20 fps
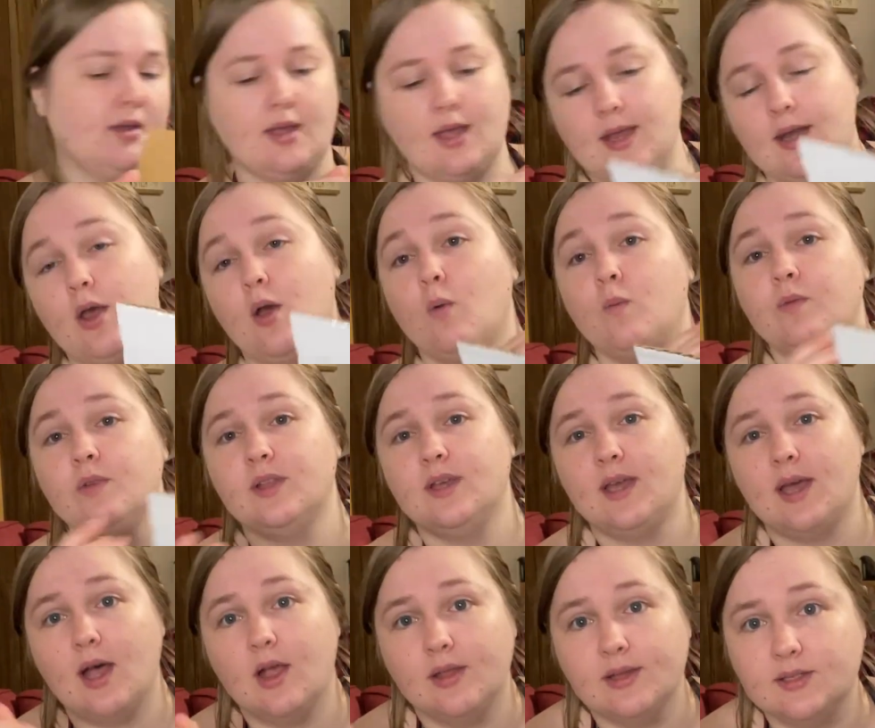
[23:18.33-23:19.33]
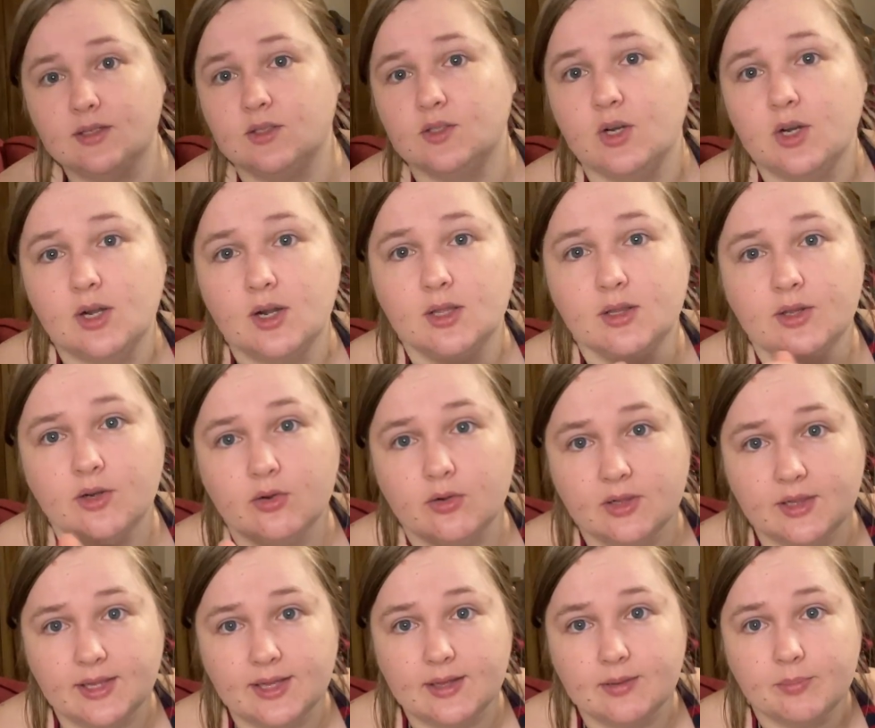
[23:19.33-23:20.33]
and hopefully I'll insert a little
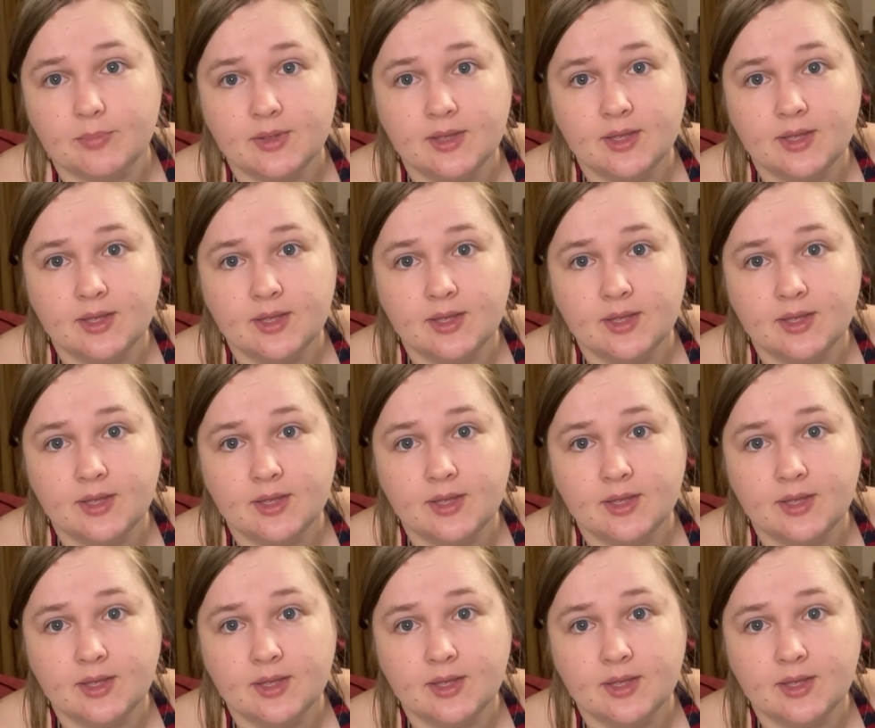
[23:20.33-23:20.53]
clip.